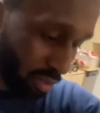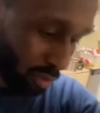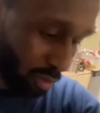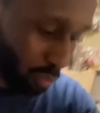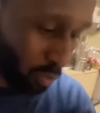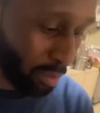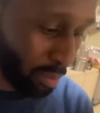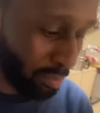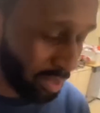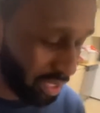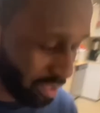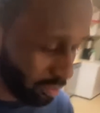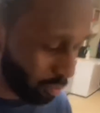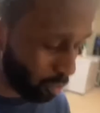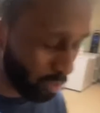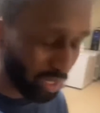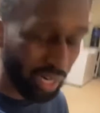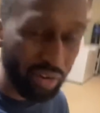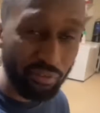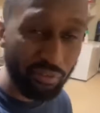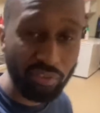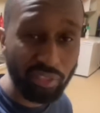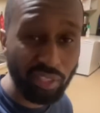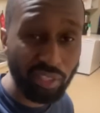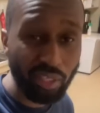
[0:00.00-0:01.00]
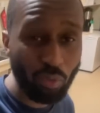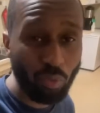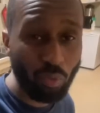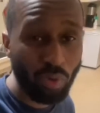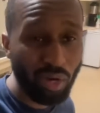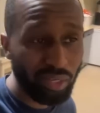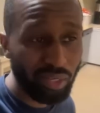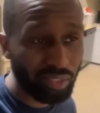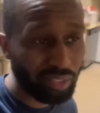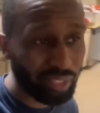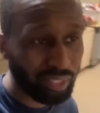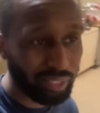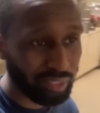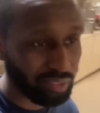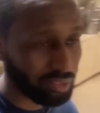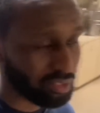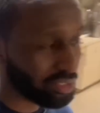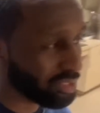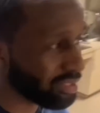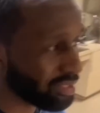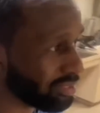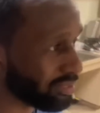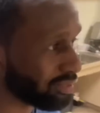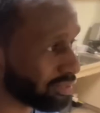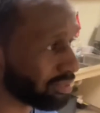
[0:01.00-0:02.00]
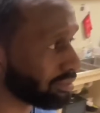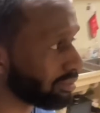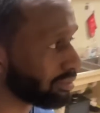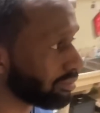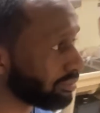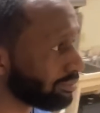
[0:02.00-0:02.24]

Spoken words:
women whatever they want, like just,